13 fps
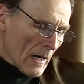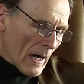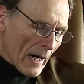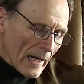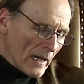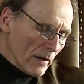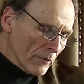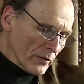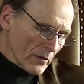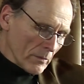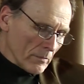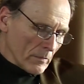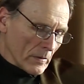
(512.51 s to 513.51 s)
I have
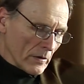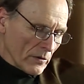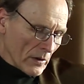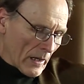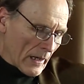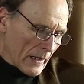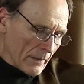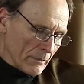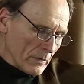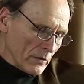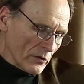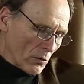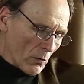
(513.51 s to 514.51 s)
some
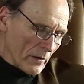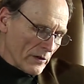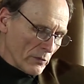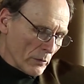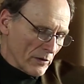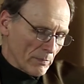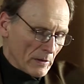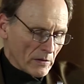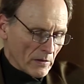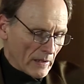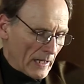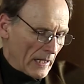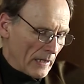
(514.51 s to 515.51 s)
stories with me
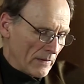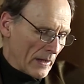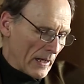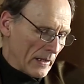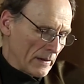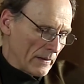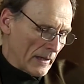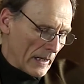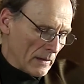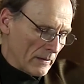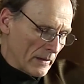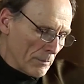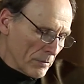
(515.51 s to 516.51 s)
today
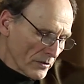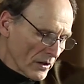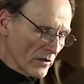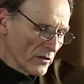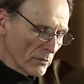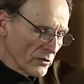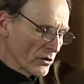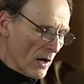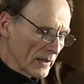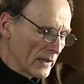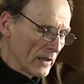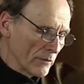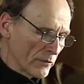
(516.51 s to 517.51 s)
that present some
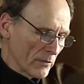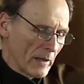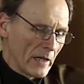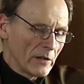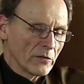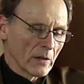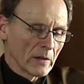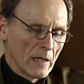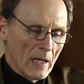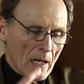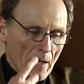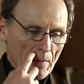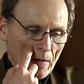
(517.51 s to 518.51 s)
shocking information.
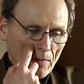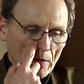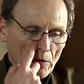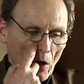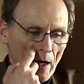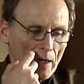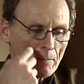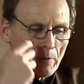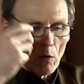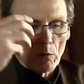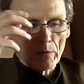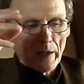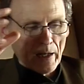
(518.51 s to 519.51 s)
They talk
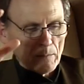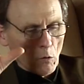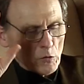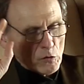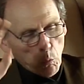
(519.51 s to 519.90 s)
about that about